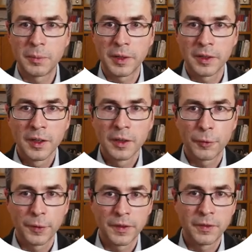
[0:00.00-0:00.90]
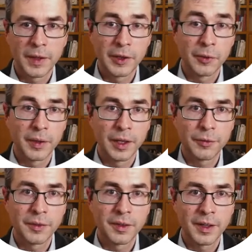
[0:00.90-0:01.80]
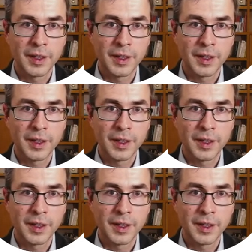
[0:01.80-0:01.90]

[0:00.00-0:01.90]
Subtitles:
but for this value, we haven't